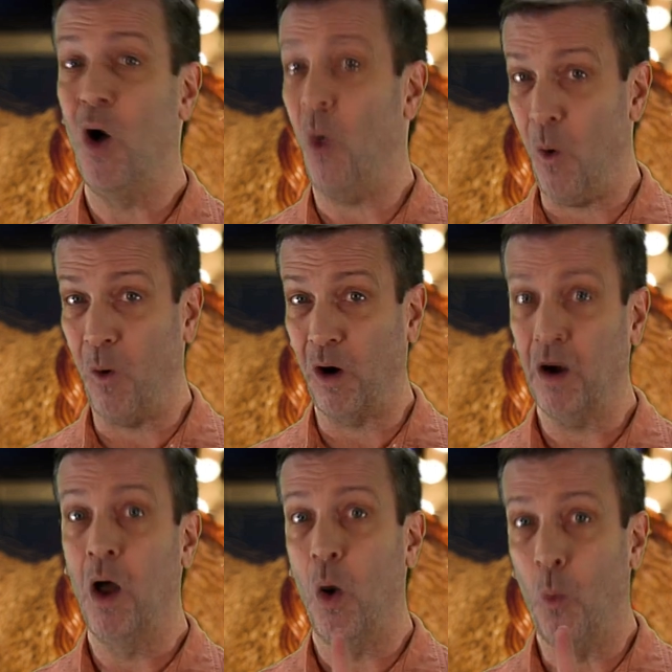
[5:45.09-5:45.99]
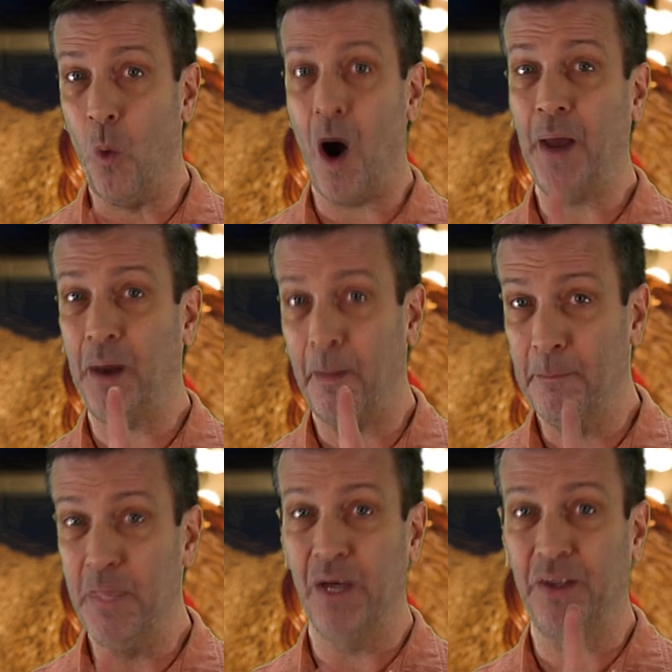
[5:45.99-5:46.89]
or $1
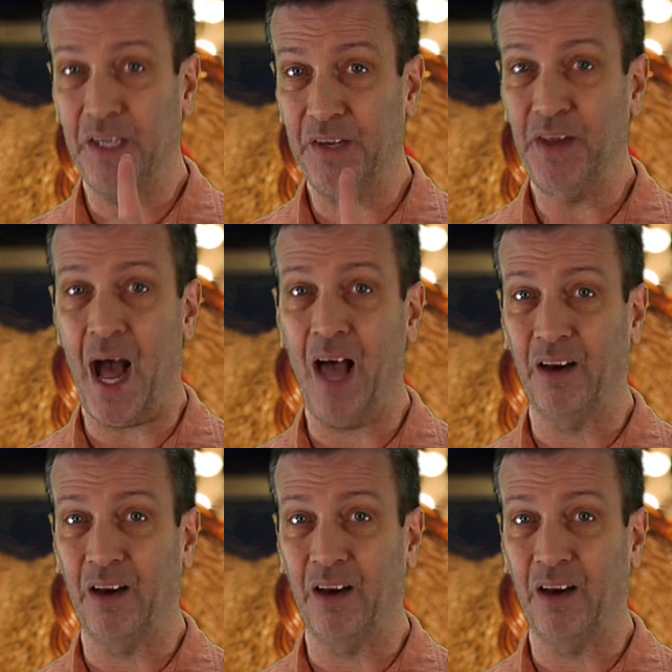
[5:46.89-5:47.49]
million.